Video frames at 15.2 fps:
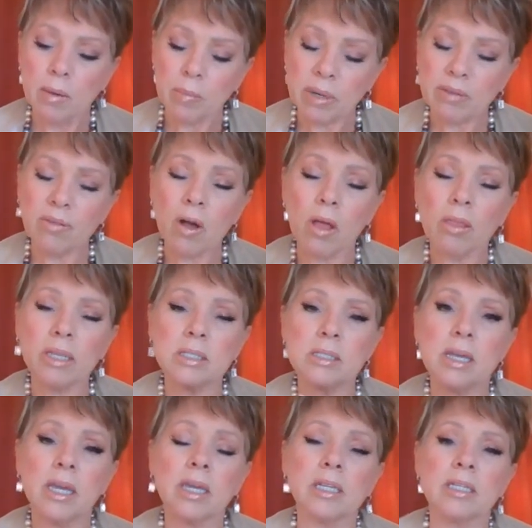But if all these
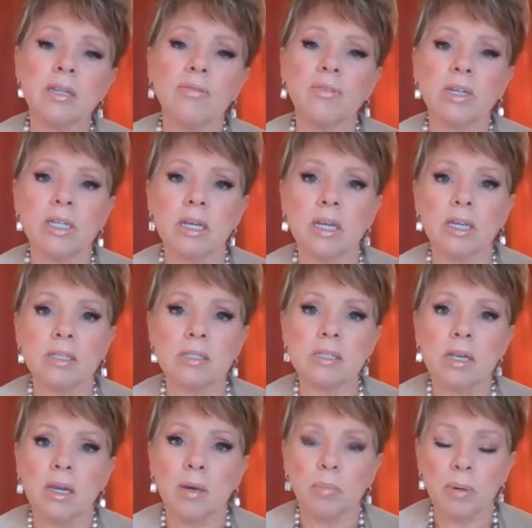
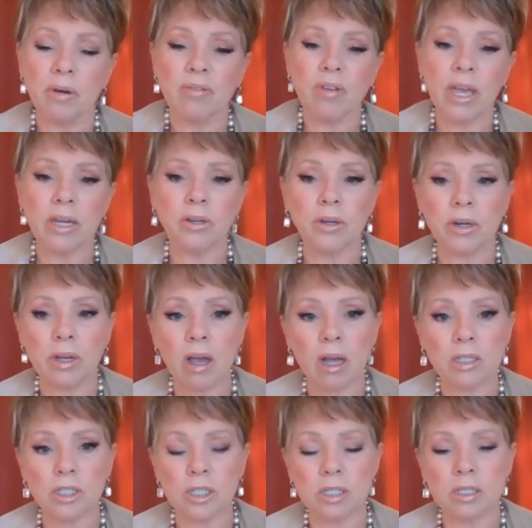negativities pervade your
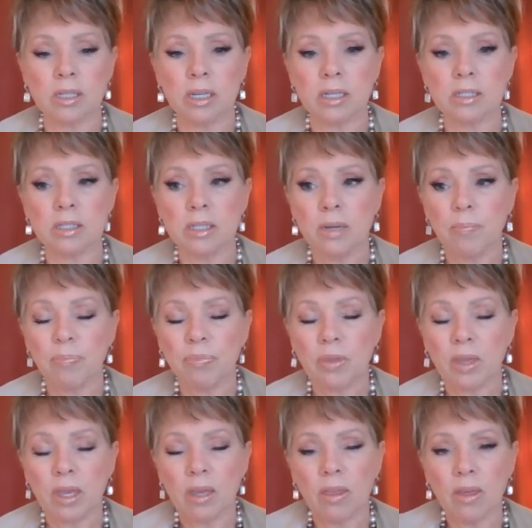consciousness,
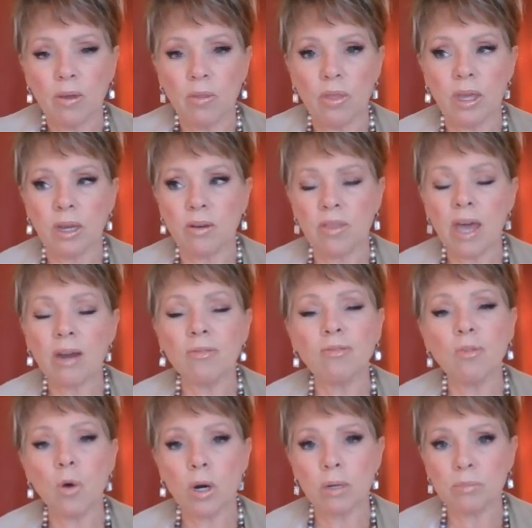then that
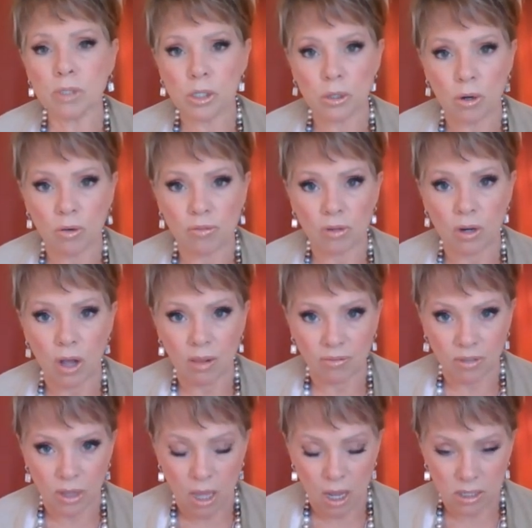forms your overall
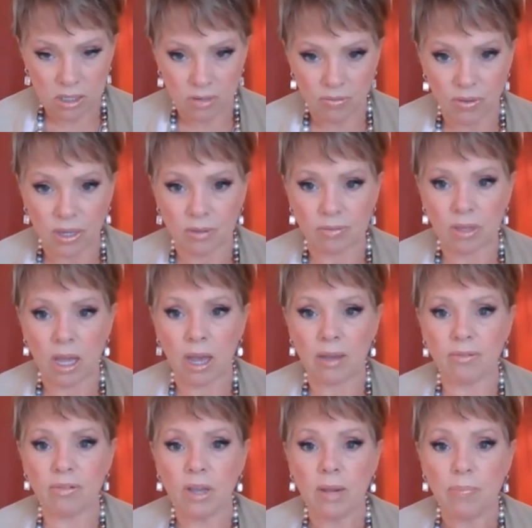philosophy of
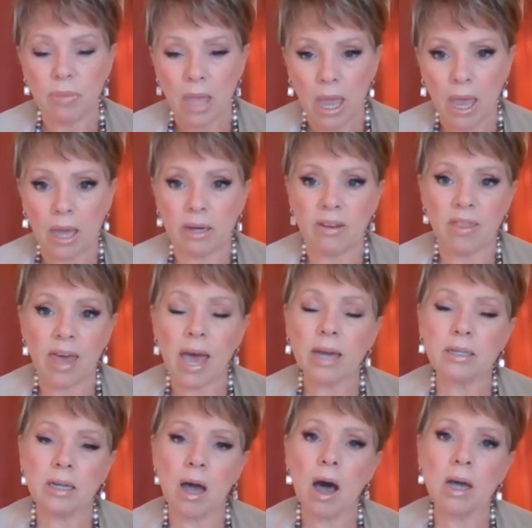life. And
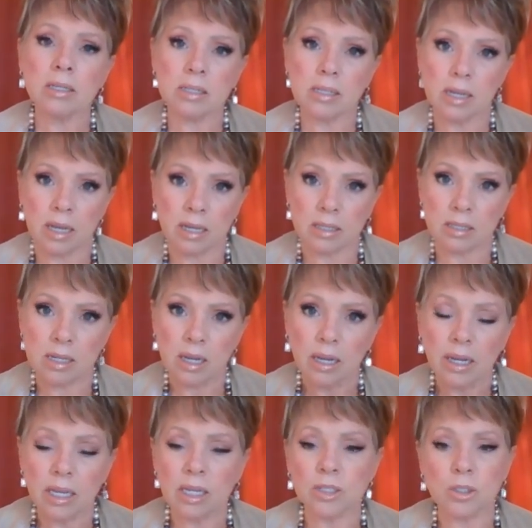that content
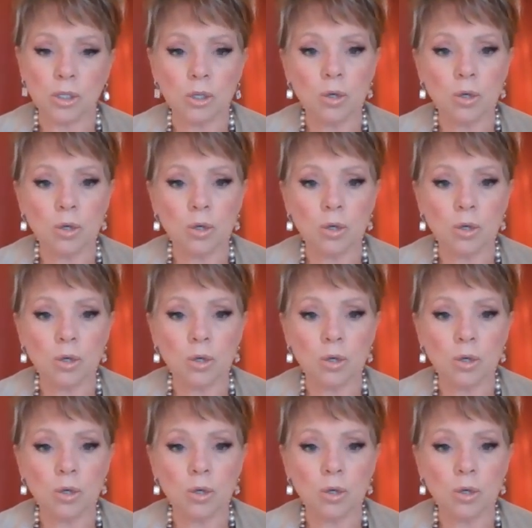is